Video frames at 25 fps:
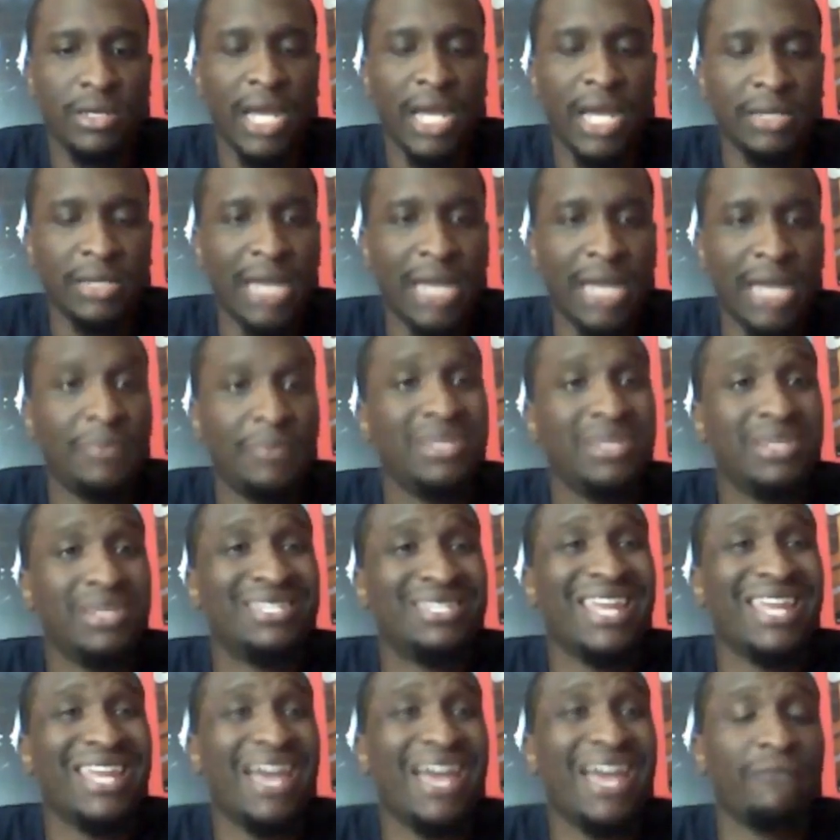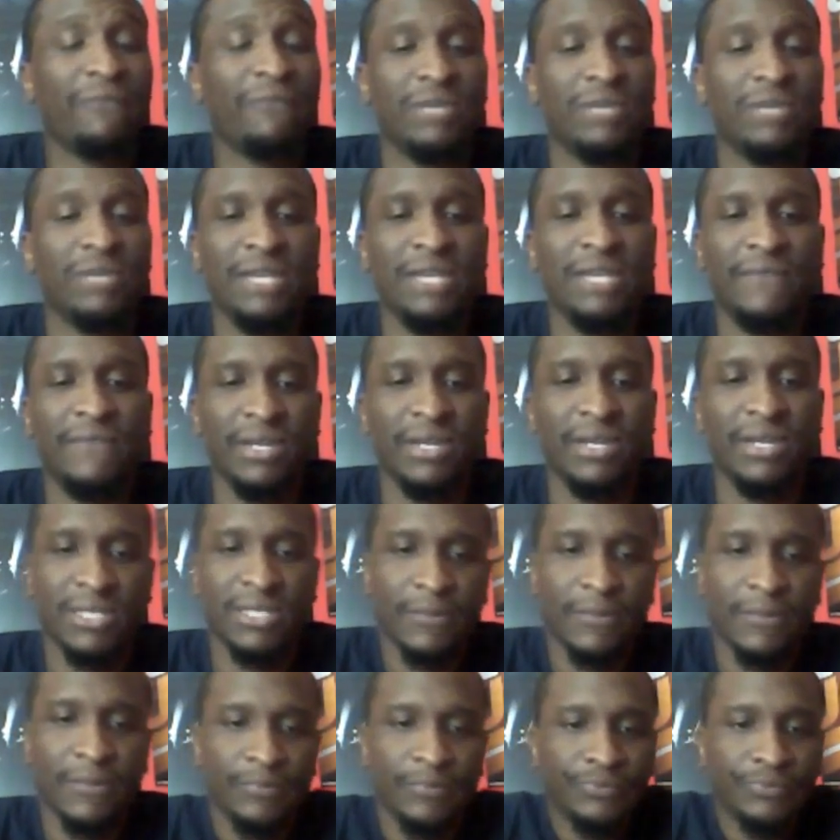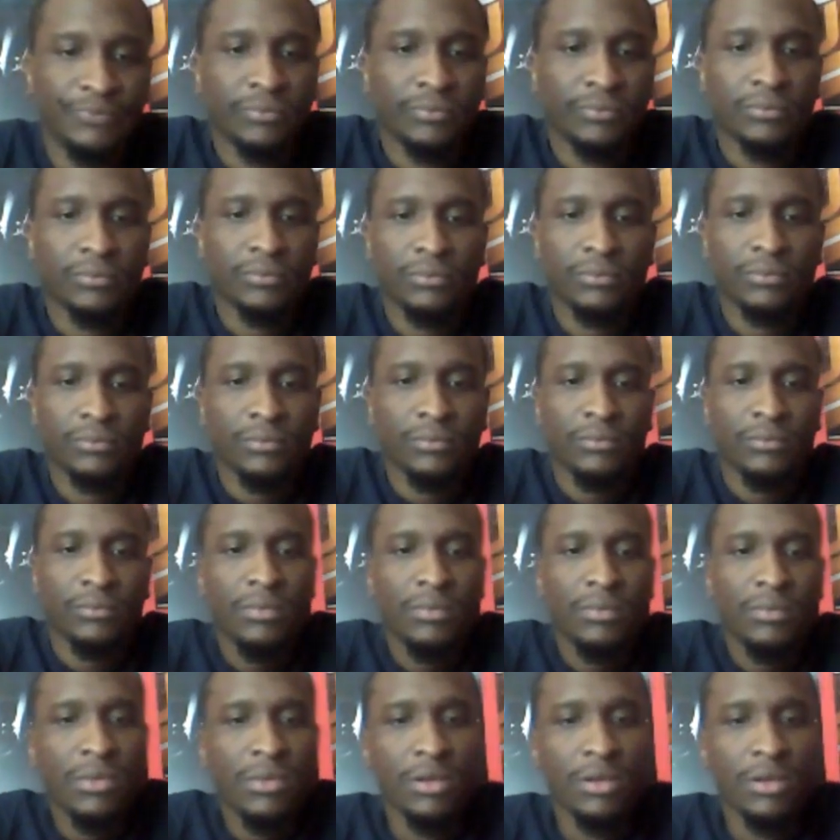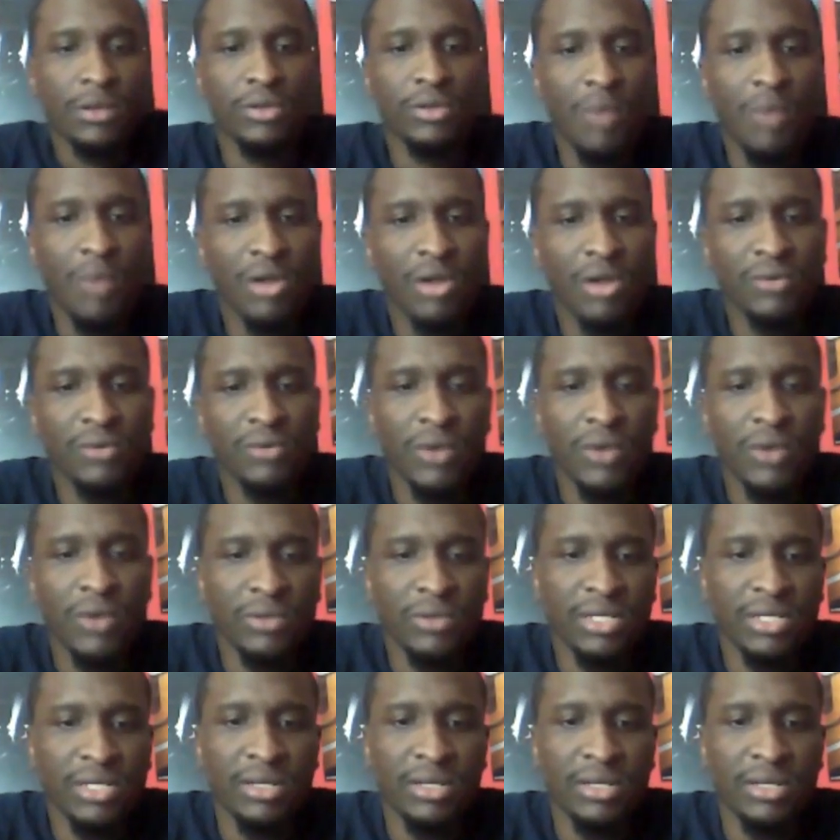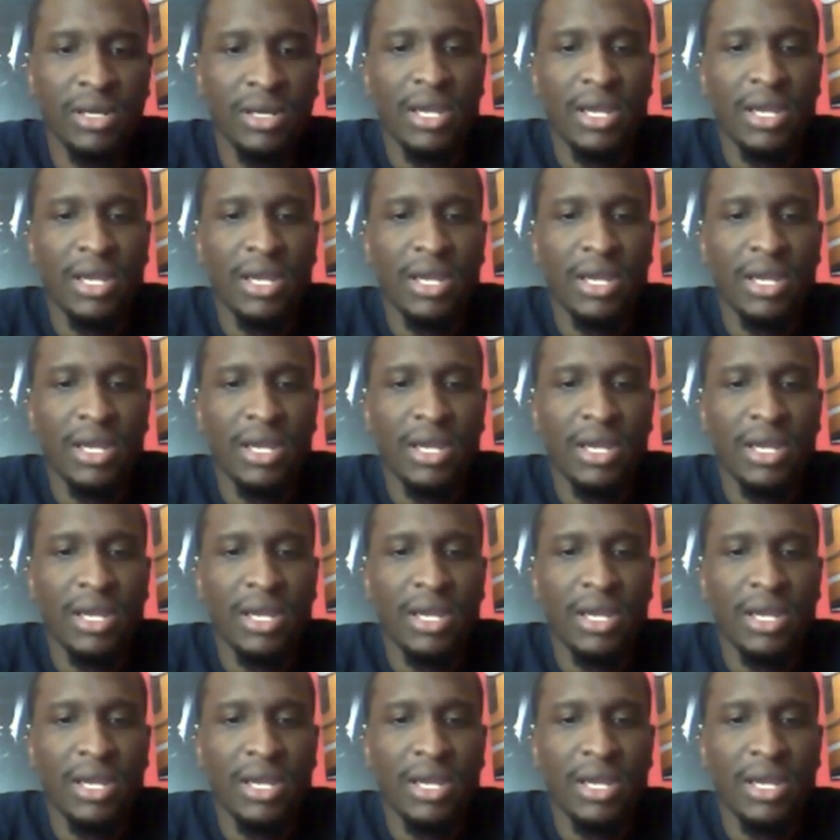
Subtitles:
type of pieces they have for defense. DeMar DeRozan,